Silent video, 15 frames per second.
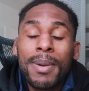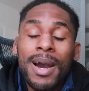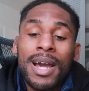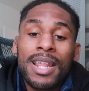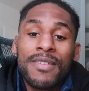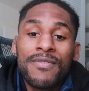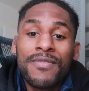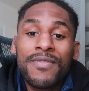
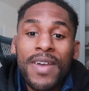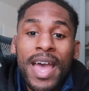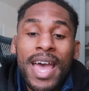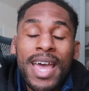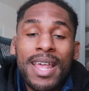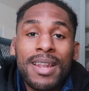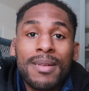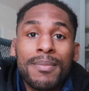body
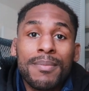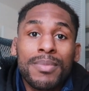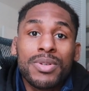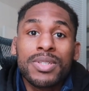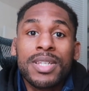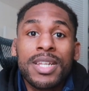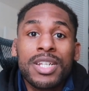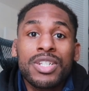fat
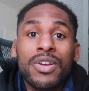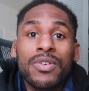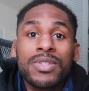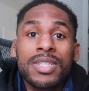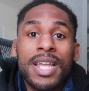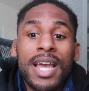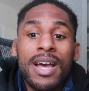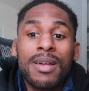percentage
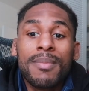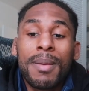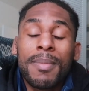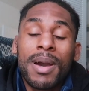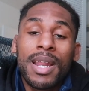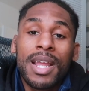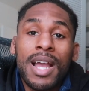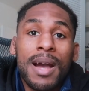goes down, my
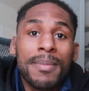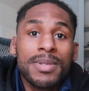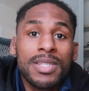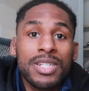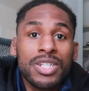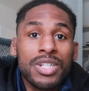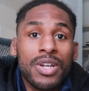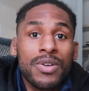body
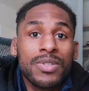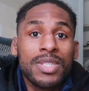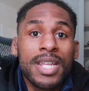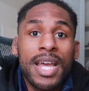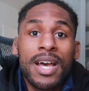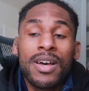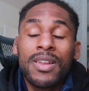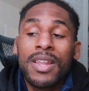composition goes
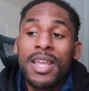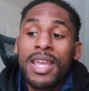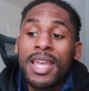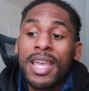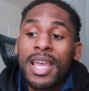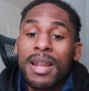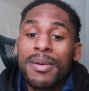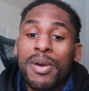down,
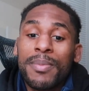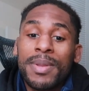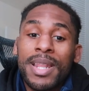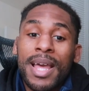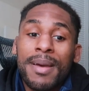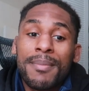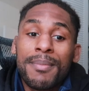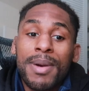and I'm hoping
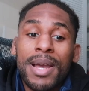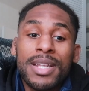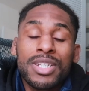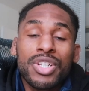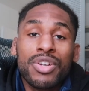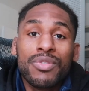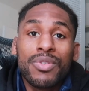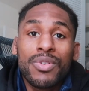that my
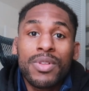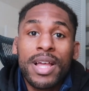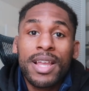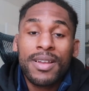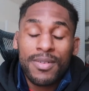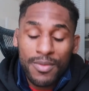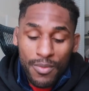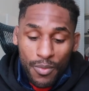general
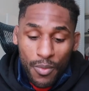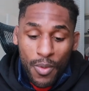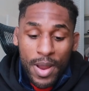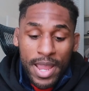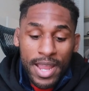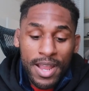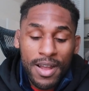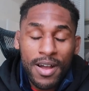like
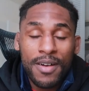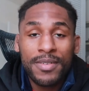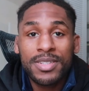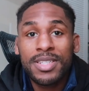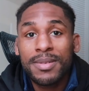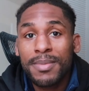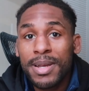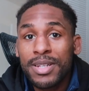weight,
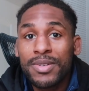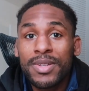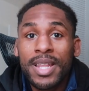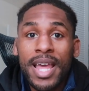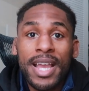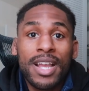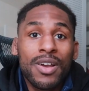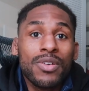obviously by doing
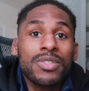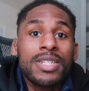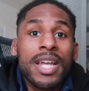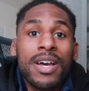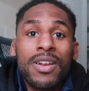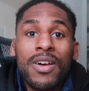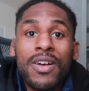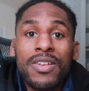that, goes
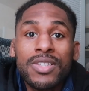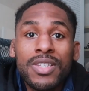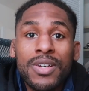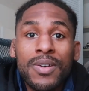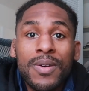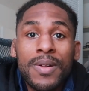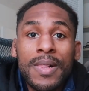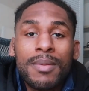down
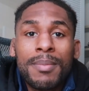also.